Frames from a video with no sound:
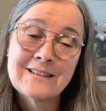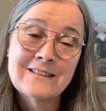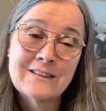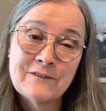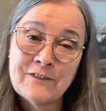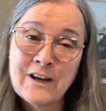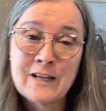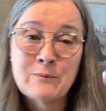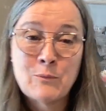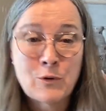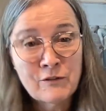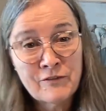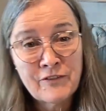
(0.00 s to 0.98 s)
to find
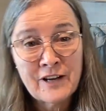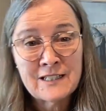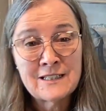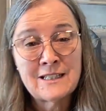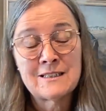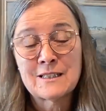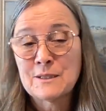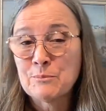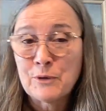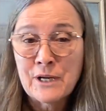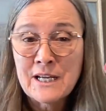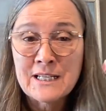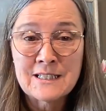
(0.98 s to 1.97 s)
more fun and
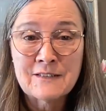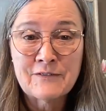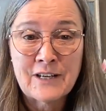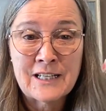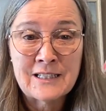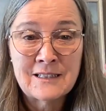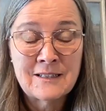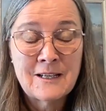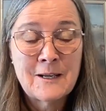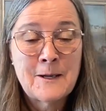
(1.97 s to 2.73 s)
spring into fun